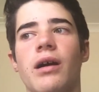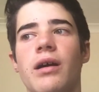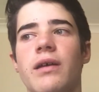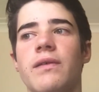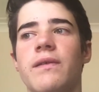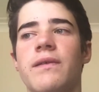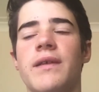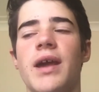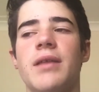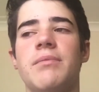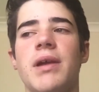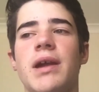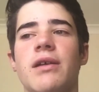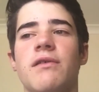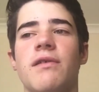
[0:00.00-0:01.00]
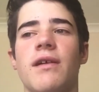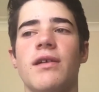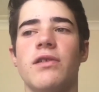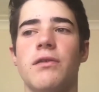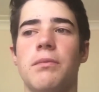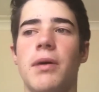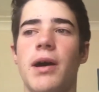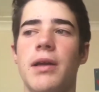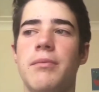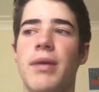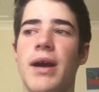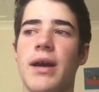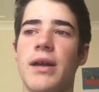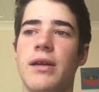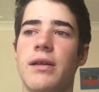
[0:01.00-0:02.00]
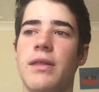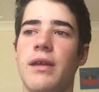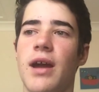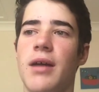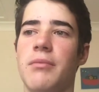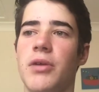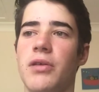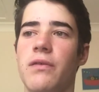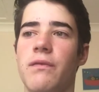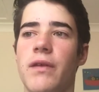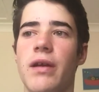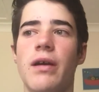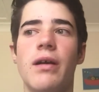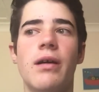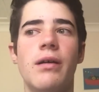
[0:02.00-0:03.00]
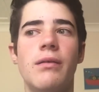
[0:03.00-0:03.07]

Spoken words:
instead being transpired back into the atmosphere.